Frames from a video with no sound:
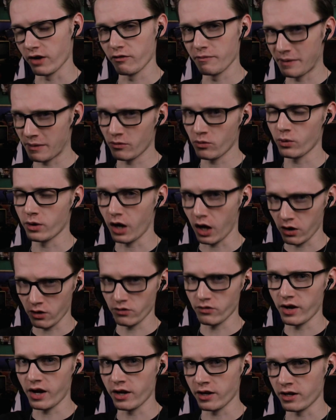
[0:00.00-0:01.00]
Remember when
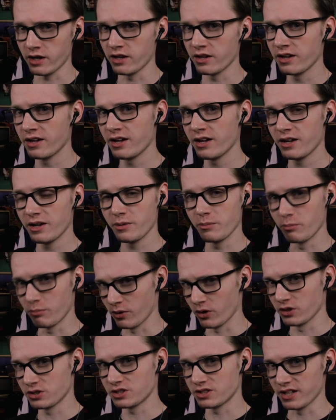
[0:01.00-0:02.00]
Araragi
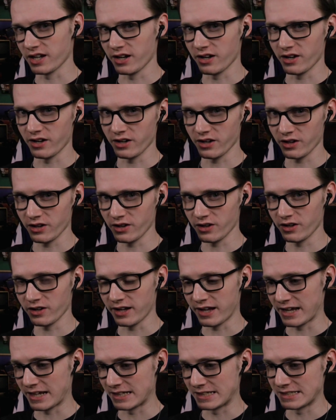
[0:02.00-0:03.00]
burst in on her
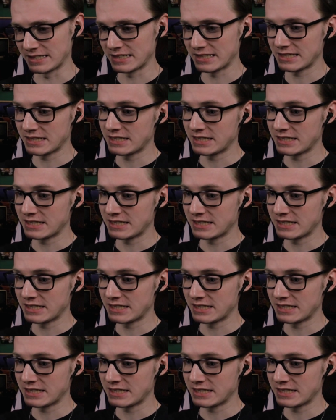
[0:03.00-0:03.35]
and